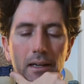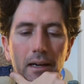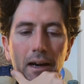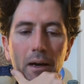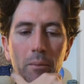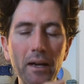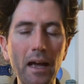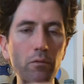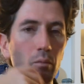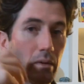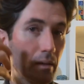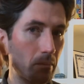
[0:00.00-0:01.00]
but I
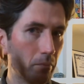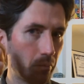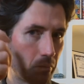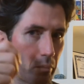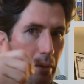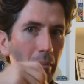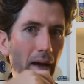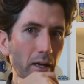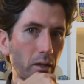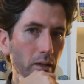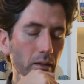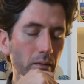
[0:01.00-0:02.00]
haven't been back